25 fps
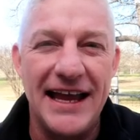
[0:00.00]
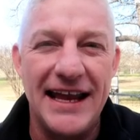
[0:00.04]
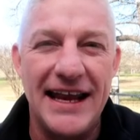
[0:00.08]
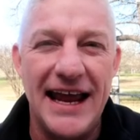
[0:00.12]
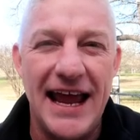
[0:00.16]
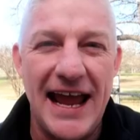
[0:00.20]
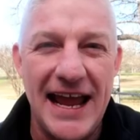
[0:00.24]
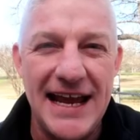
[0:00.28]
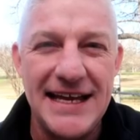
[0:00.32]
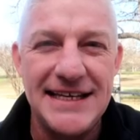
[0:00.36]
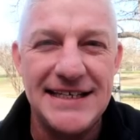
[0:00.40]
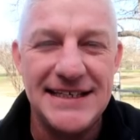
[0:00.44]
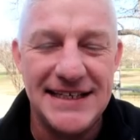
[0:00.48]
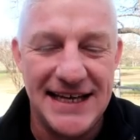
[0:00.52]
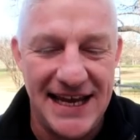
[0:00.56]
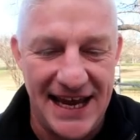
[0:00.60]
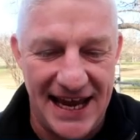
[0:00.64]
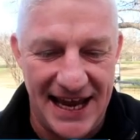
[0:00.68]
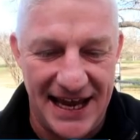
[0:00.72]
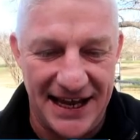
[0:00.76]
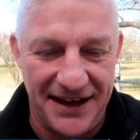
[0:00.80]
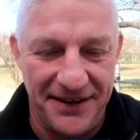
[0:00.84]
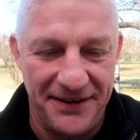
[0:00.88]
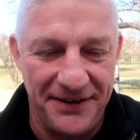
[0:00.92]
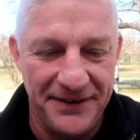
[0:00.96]
get ace
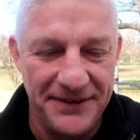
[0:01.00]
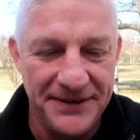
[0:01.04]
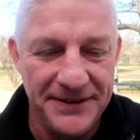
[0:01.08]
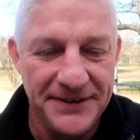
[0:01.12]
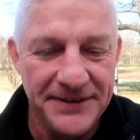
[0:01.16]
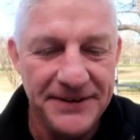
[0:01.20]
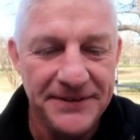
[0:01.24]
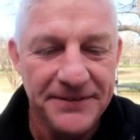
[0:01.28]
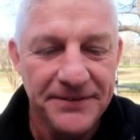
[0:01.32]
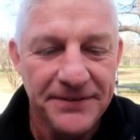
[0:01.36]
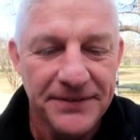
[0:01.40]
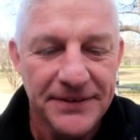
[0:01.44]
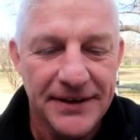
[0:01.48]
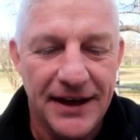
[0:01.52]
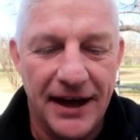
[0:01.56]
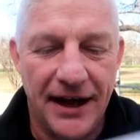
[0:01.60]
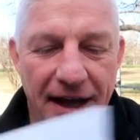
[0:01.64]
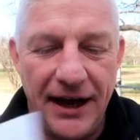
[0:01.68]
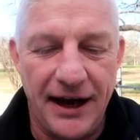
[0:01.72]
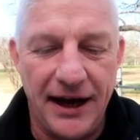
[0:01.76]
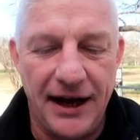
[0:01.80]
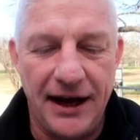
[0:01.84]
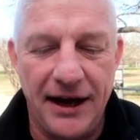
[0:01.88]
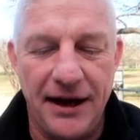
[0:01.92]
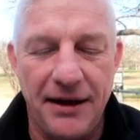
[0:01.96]
king.
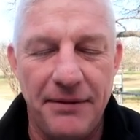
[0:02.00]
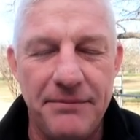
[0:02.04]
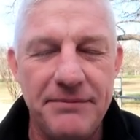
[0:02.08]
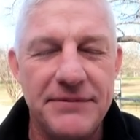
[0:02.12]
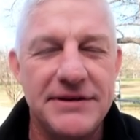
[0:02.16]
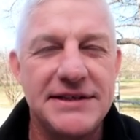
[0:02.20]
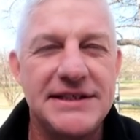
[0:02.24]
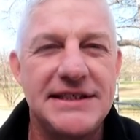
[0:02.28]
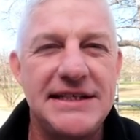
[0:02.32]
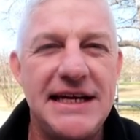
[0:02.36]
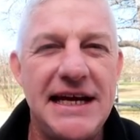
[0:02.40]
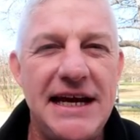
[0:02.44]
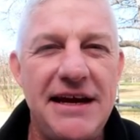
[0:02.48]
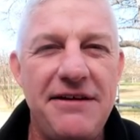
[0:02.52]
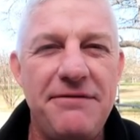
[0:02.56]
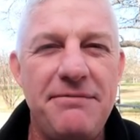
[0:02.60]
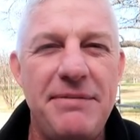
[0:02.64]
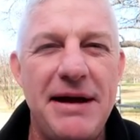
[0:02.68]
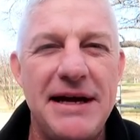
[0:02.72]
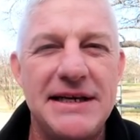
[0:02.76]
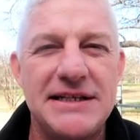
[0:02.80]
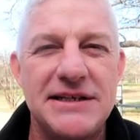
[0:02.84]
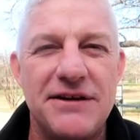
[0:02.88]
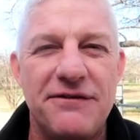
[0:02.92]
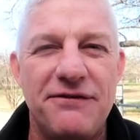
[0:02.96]
Um, Steve
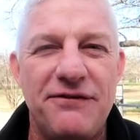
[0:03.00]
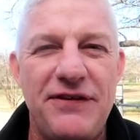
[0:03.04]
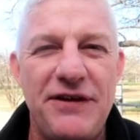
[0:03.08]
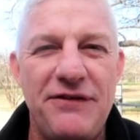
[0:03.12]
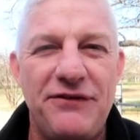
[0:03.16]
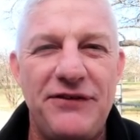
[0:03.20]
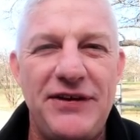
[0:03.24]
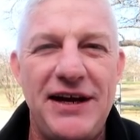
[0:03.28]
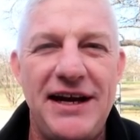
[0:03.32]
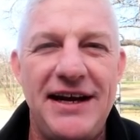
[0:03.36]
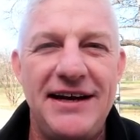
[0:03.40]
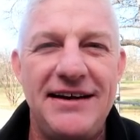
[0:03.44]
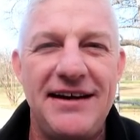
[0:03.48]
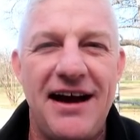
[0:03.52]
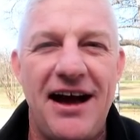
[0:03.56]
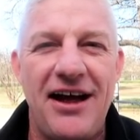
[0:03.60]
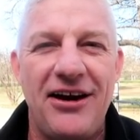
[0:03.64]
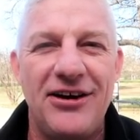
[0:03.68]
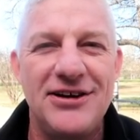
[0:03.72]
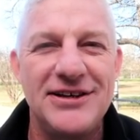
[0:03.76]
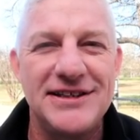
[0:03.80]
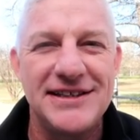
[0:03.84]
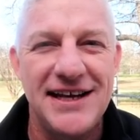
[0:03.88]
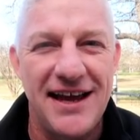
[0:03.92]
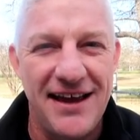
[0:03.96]
makes it fifteen
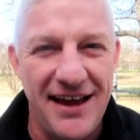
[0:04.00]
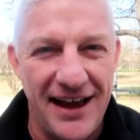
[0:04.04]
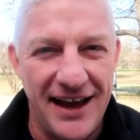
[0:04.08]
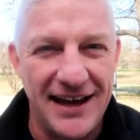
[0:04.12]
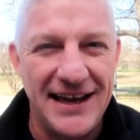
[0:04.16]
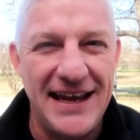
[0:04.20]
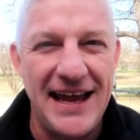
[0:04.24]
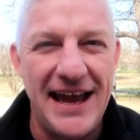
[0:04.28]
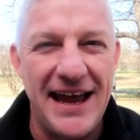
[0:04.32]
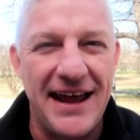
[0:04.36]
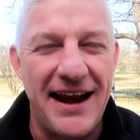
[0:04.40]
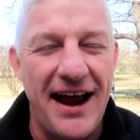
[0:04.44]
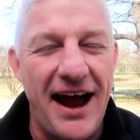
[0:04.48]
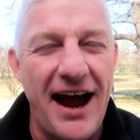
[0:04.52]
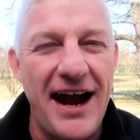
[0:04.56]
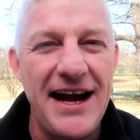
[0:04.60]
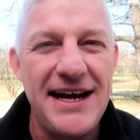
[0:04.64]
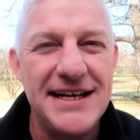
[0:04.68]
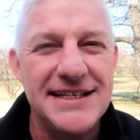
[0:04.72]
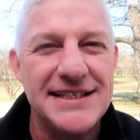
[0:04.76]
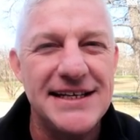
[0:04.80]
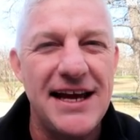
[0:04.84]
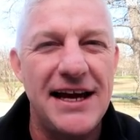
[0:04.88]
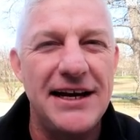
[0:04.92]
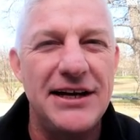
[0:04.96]
dollars. Again, I
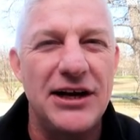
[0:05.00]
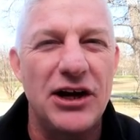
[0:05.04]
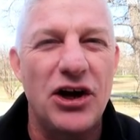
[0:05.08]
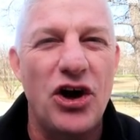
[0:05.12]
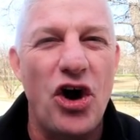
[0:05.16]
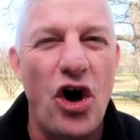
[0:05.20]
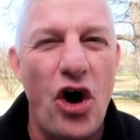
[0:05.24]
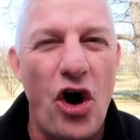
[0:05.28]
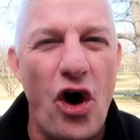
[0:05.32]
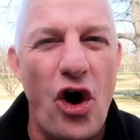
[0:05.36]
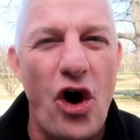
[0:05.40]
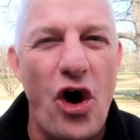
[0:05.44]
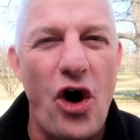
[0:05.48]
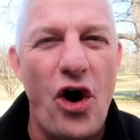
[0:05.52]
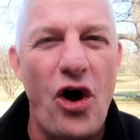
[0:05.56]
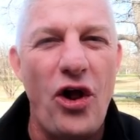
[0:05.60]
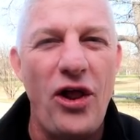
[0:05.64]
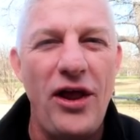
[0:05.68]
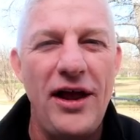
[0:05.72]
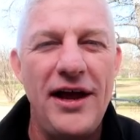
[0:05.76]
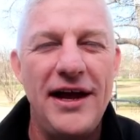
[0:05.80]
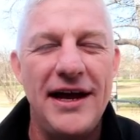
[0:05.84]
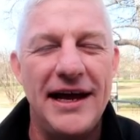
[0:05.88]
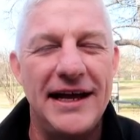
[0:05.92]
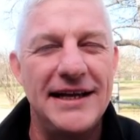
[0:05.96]
decide to
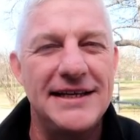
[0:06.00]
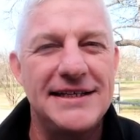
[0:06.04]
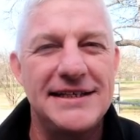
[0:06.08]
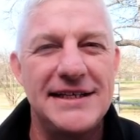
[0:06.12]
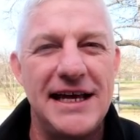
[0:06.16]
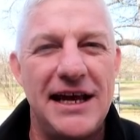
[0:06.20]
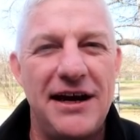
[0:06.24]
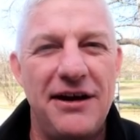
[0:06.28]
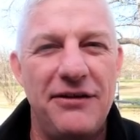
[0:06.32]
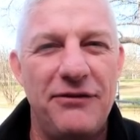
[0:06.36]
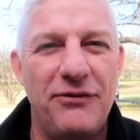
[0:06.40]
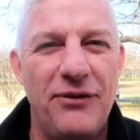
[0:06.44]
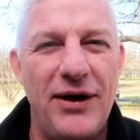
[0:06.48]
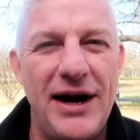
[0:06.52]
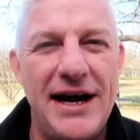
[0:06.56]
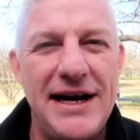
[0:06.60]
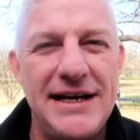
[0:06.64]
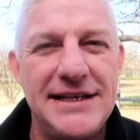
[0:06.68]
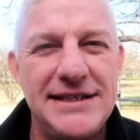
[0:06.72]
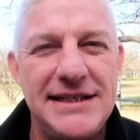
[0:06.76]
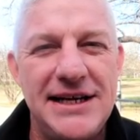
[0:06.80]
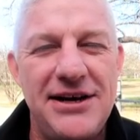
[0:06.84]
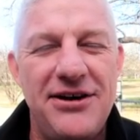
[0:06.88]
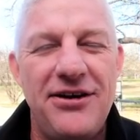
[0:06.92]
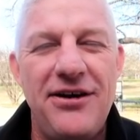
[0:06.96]
call instead of
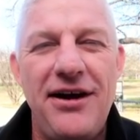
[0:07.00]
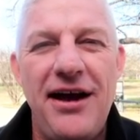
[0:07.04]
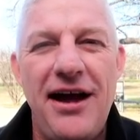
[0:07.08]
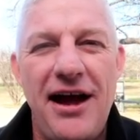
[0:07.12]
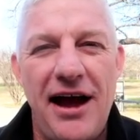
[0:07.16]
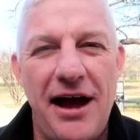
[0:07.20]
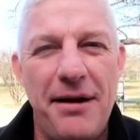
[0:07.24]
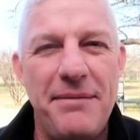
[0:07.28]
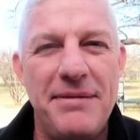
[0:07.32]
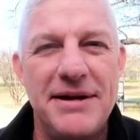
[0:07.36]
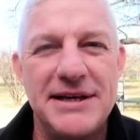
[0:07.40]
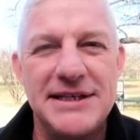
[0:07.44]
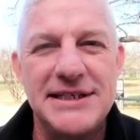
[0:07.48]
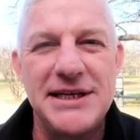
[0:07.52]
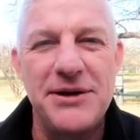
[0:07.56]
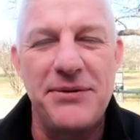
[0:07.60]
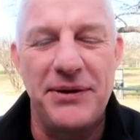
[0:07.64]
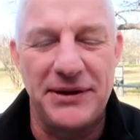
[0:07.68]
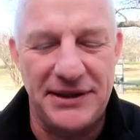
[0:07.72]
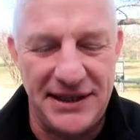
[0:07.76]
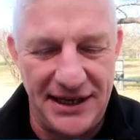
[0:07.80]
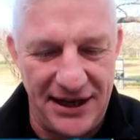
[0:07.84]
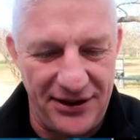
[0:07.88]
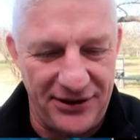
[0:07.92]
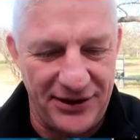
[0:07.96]
raise here. I'm going to see
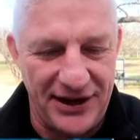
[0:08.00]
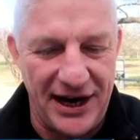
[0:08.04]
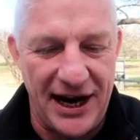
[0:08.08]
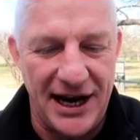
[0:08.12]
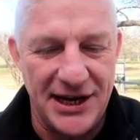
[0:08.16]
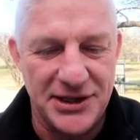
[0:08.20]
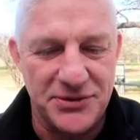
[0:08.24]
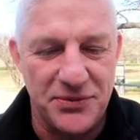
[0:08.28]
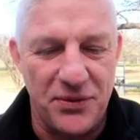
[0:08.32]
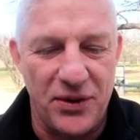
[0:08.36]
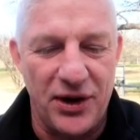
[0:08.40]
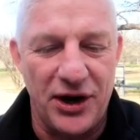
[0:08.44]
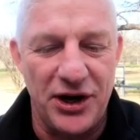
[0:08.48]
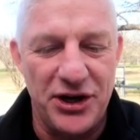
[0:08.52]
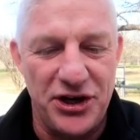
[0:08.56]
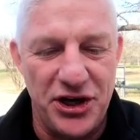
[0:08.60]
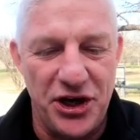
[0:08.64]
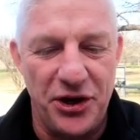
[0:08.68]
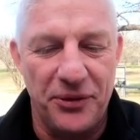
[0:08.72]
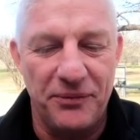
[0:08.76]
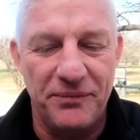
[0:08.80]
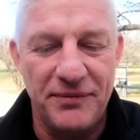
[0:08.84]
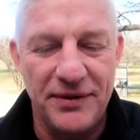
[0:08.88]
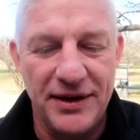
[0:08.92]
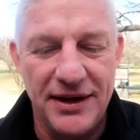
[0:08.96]
what the other guys want
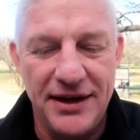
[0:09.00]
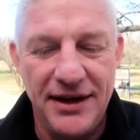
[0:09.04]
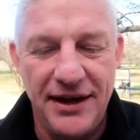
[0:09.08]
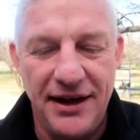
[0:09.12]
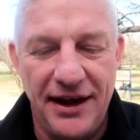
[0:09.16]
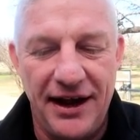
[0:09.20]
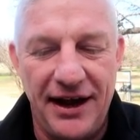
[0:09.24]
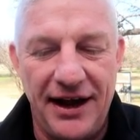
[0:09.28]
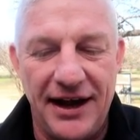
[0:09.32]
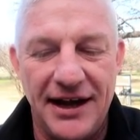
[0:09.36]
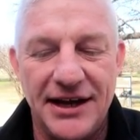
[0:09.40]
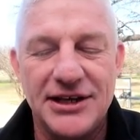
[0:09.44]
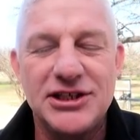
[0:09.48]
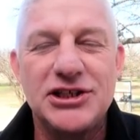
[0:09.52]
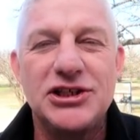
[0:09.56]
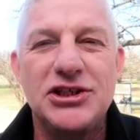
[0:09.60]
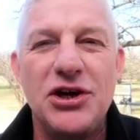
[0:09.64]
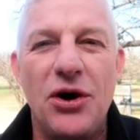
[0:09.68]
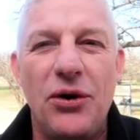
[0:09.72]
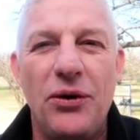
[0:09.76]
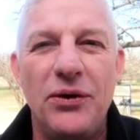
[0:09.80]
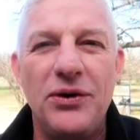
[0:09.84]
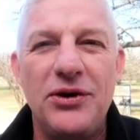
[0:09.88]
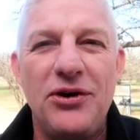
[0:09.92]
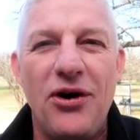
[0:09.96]
to do. Uh,
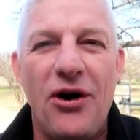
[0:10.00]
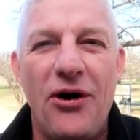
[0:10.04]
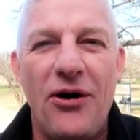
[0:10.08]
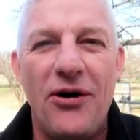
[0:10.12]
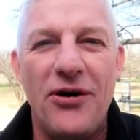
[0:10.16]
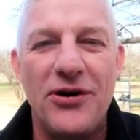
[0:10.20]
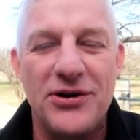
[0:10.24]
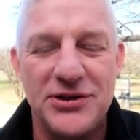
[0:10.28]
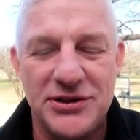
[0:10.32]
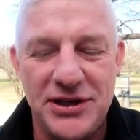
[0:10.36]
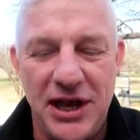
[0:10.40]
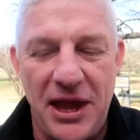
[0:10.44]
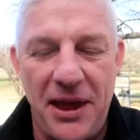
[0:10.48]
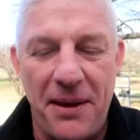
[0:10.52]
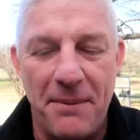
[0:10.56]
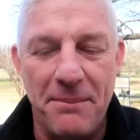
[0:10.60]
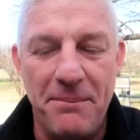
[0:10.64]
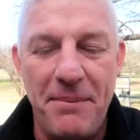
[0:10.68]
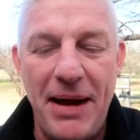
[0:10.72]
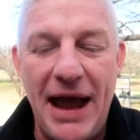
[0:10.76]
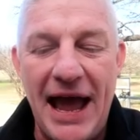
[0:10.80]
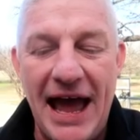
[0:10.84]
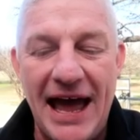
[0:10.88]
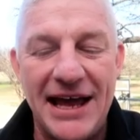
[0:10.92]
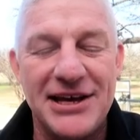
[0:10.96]
Stone calls.
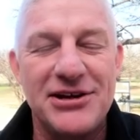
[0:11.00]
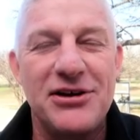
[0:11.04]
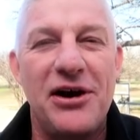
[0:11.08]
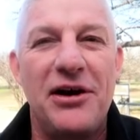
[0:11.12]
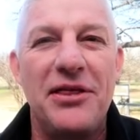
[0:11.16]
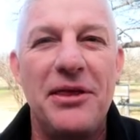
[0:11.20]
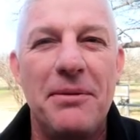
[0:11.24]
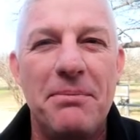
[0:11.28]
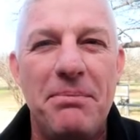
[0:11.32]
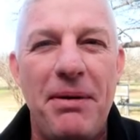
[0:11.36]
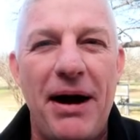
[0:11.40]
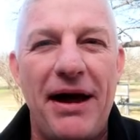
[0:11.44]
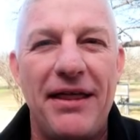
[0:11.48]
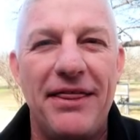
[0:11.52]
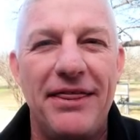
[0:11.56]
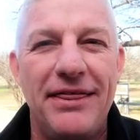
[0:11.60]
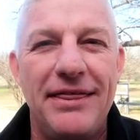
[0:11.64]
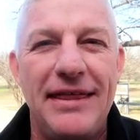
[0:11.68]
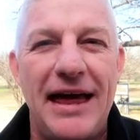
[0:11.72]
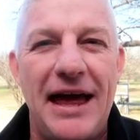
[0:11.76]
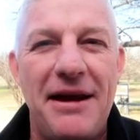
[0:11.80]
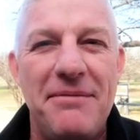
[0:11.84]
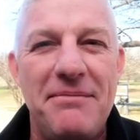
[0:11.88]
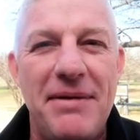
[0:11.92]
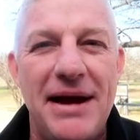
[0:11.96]
Matt on the
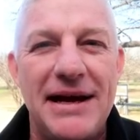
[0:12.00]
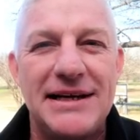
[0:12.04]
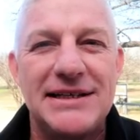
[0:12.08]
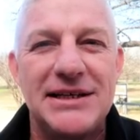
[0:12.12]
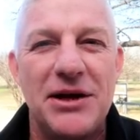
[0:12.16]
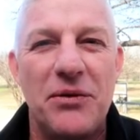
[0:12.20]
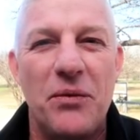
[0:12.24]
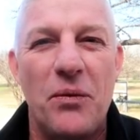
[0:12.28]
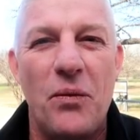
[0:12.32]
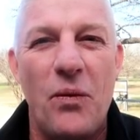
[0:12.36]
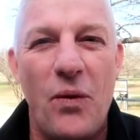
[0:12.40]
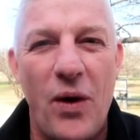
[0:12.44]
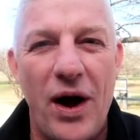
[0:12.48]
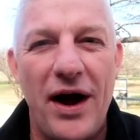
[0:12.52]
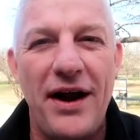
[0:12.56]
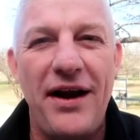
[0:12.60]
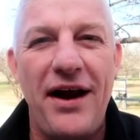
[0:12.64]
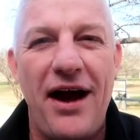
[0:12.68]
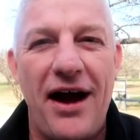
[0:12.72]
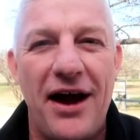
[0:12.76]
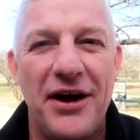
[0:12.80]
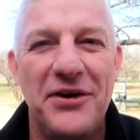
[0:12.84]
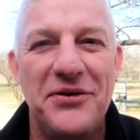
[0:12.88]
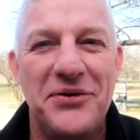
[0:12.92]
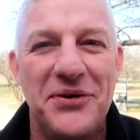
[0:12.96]
button then makes it one
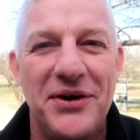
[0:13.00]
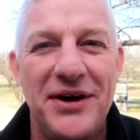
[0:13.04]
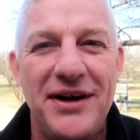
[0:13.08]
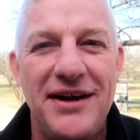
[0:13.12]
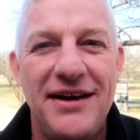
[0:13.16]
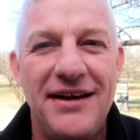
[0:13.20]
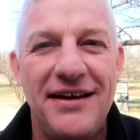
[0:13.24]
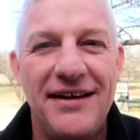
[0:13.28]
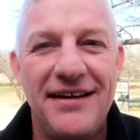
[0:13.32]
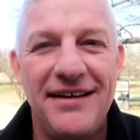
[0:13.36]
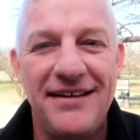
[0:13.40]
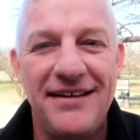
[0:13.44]
hundred.